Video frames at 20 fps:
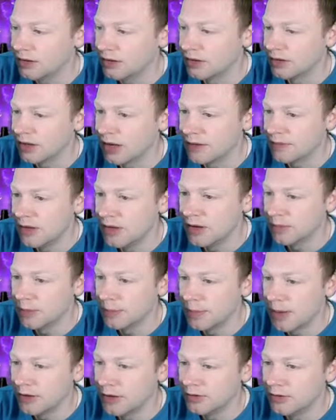the safety of
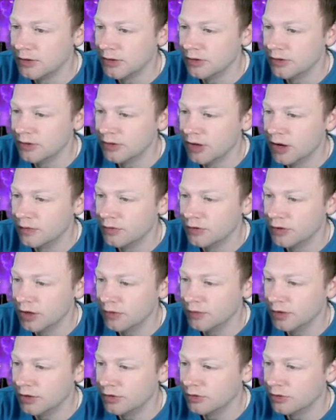the patients and staff was
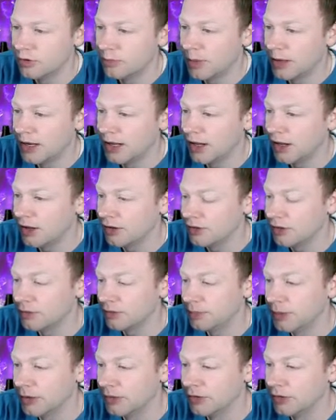at risk. Too many
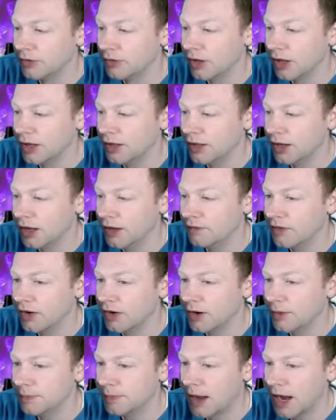NHS buildings in a
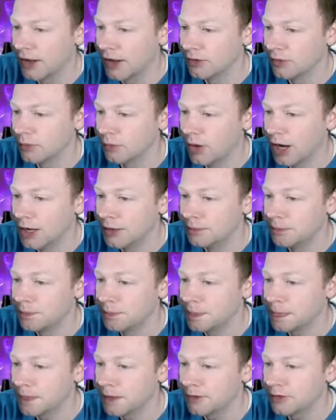very bad way.
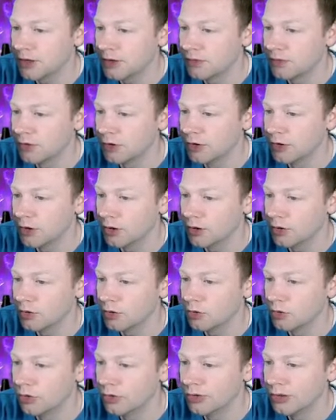Saffron
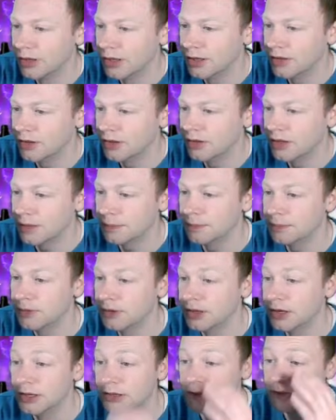Cordley, the
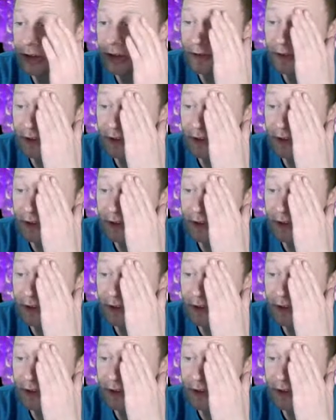Deputy Chief